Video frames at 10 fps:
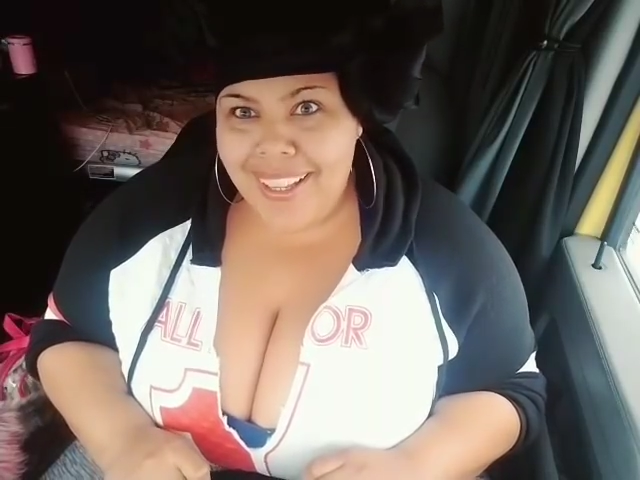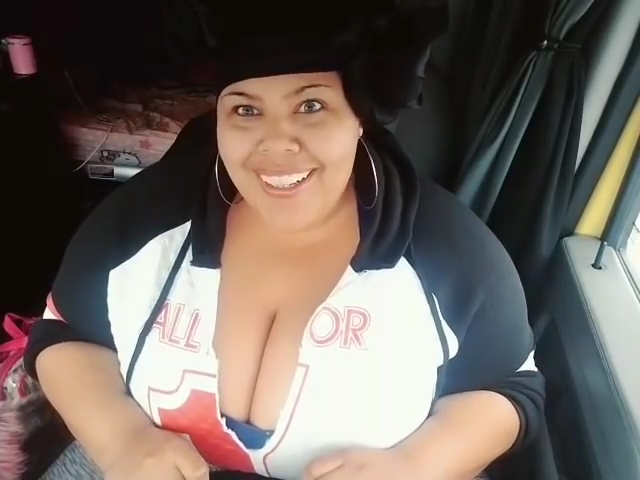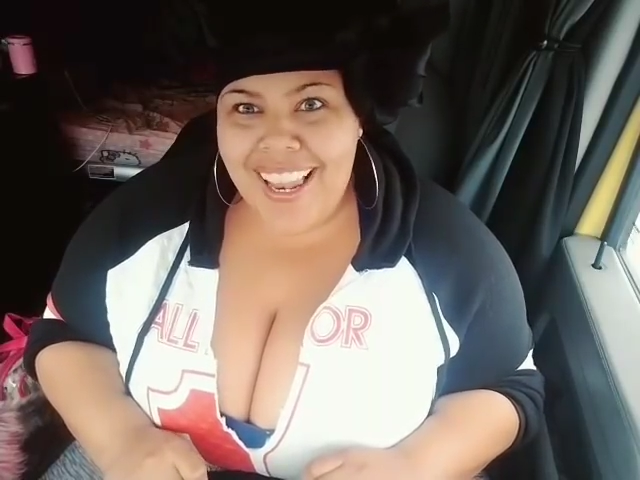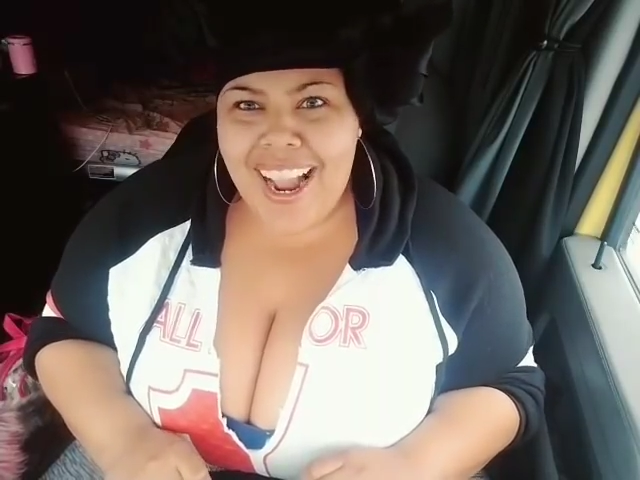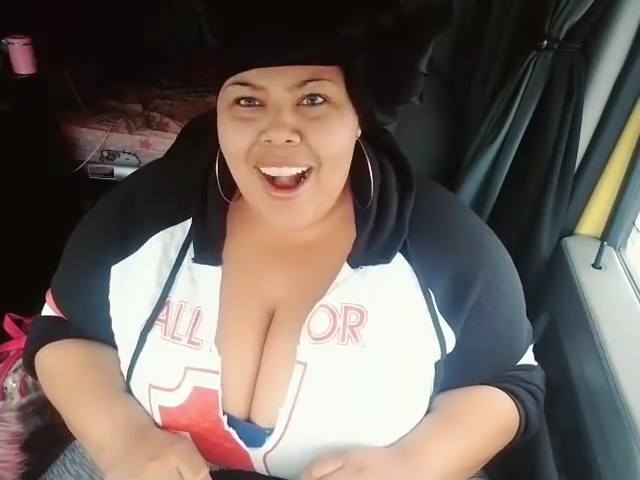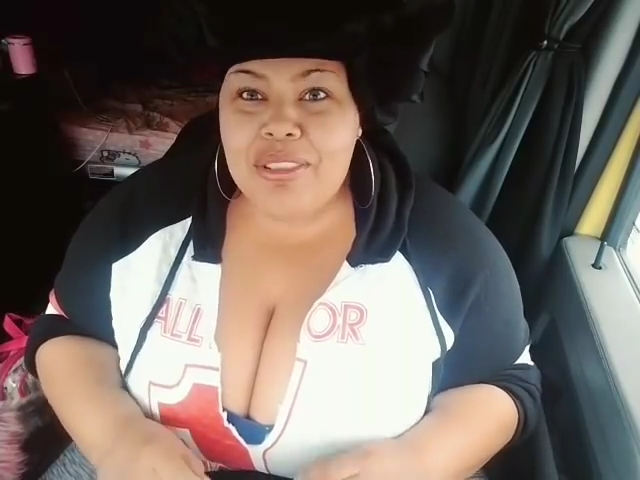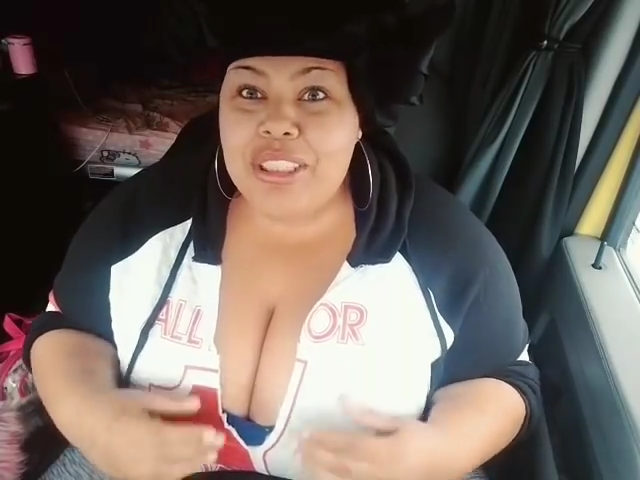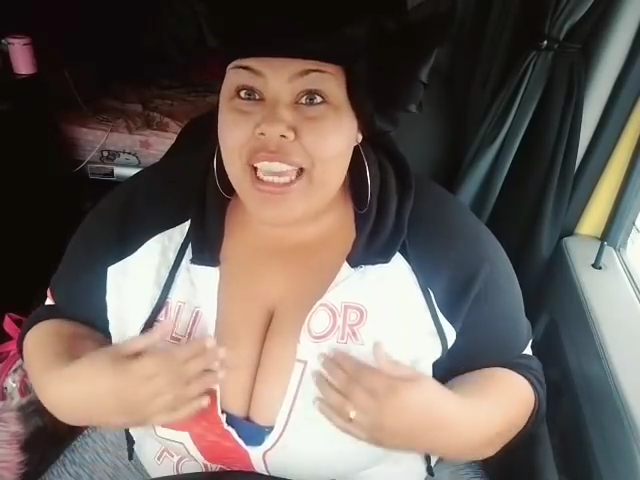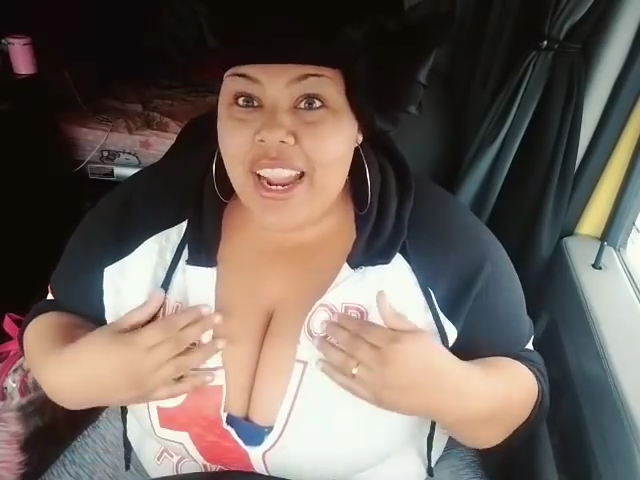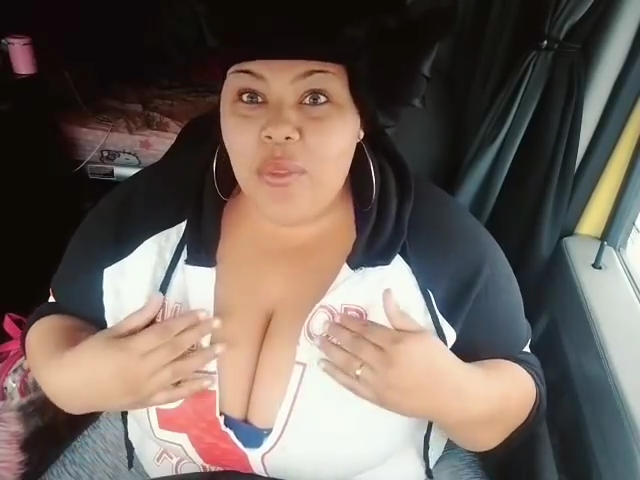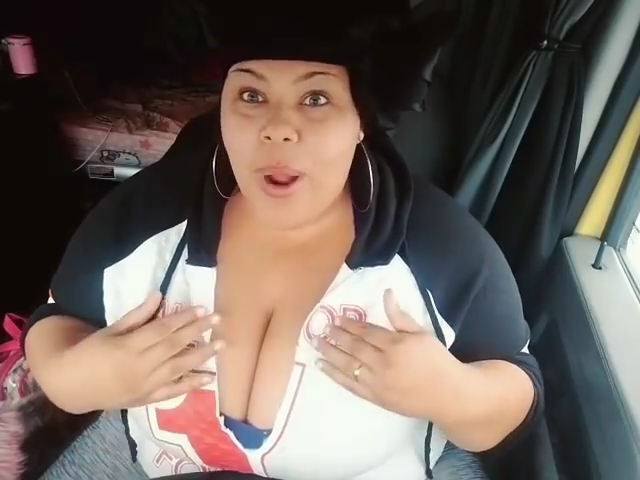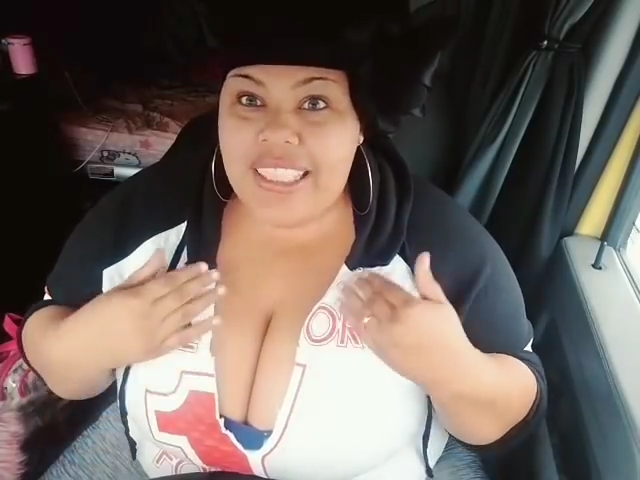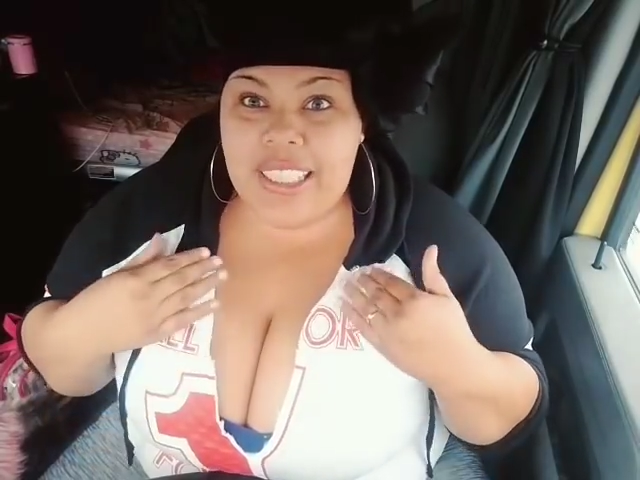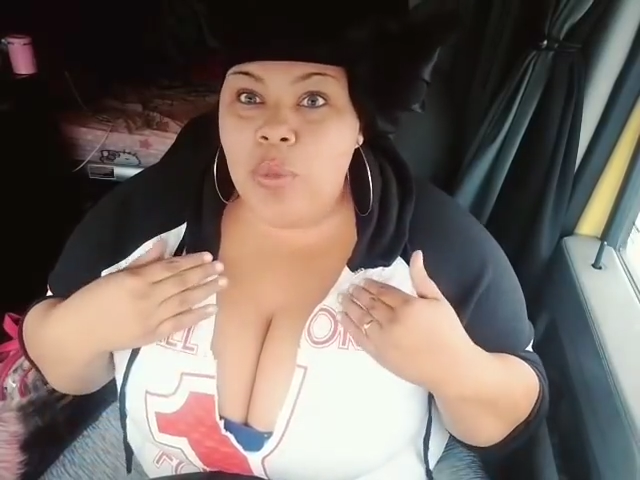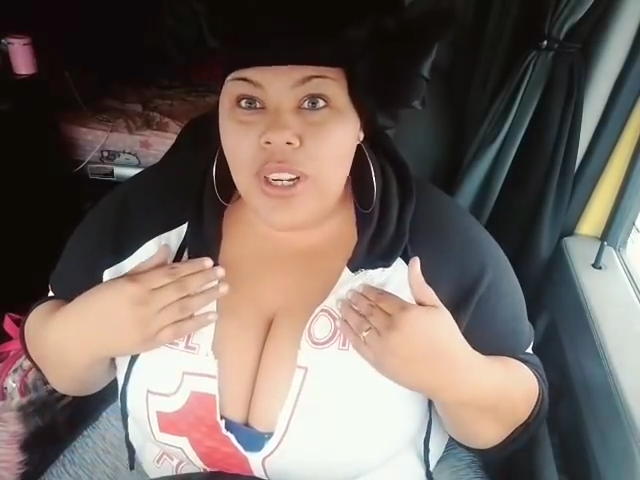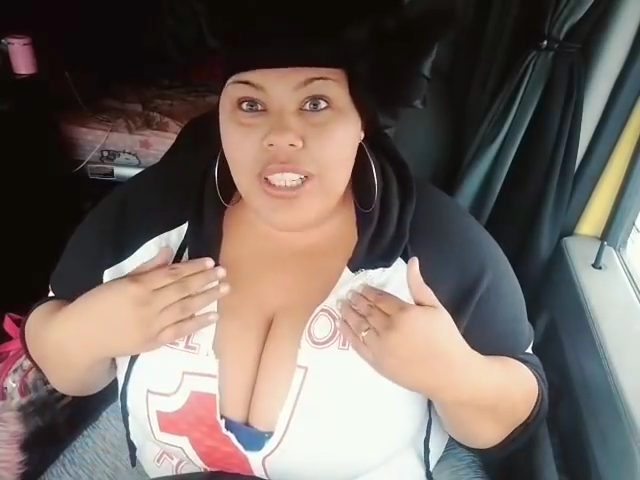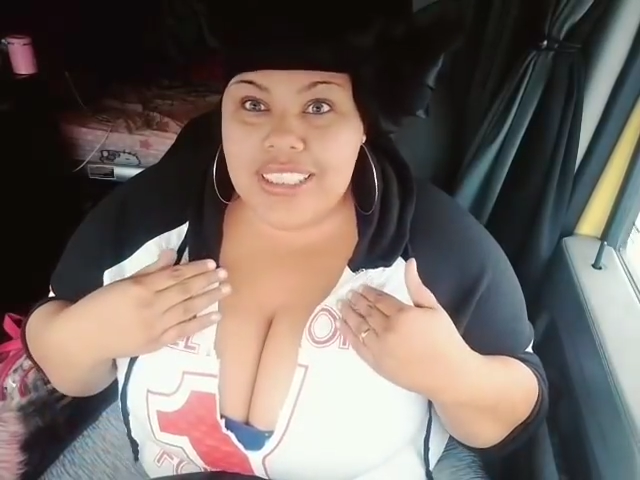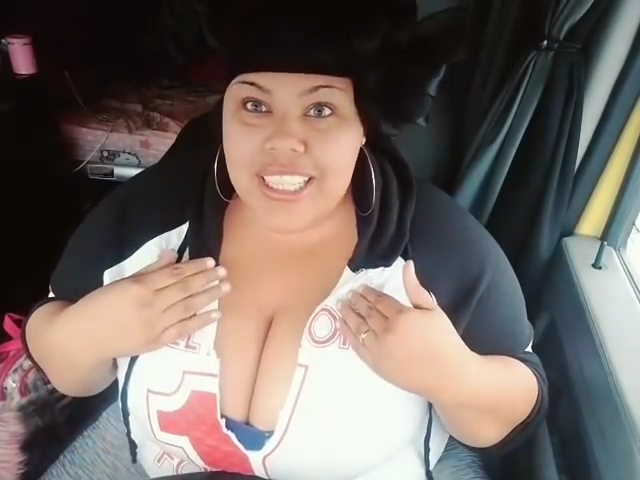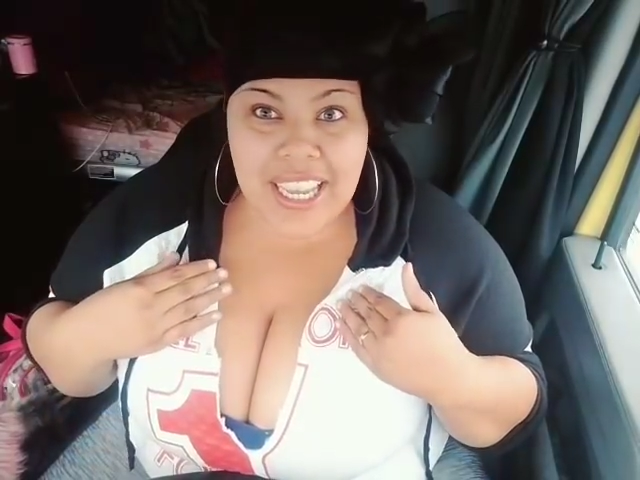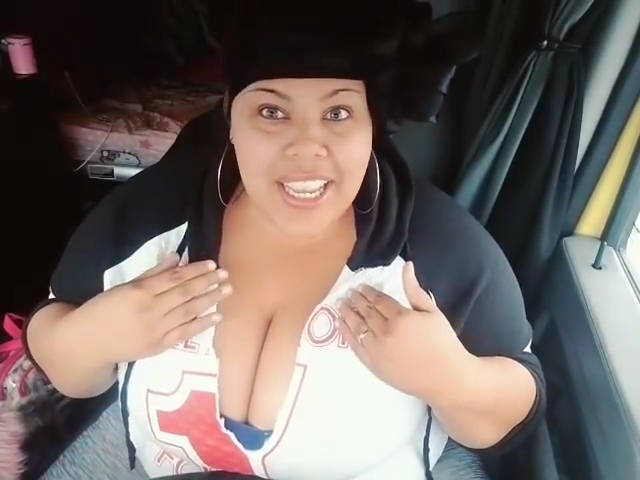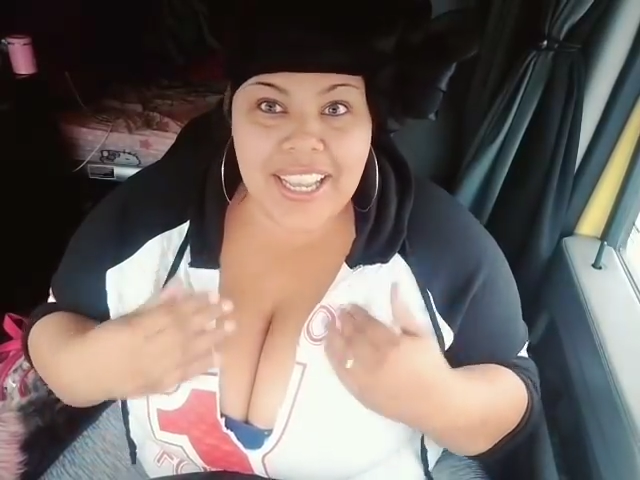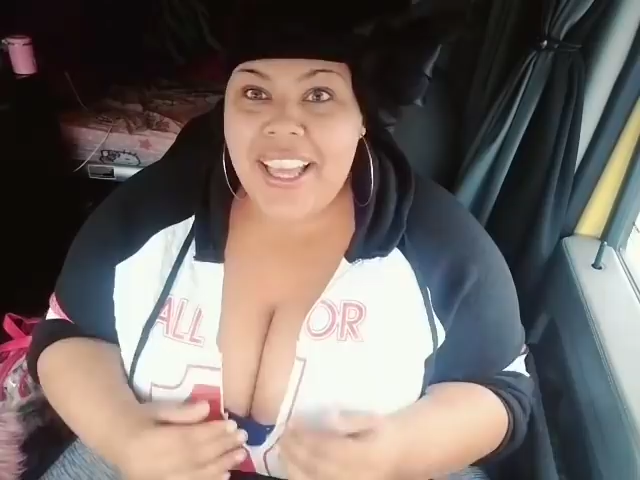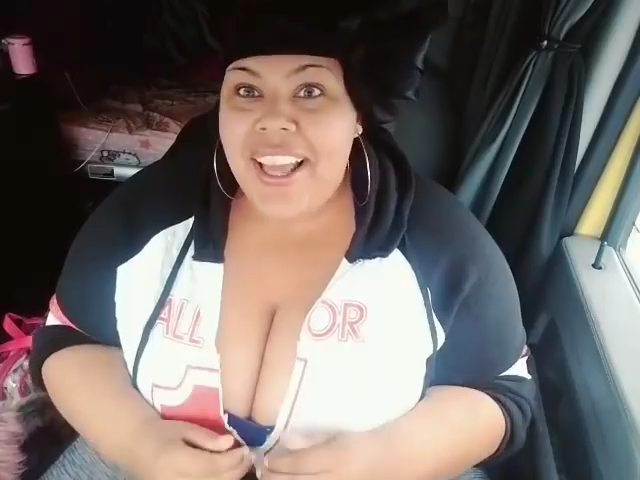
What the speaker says: Like, I'm scared, right? Because I'm real scared.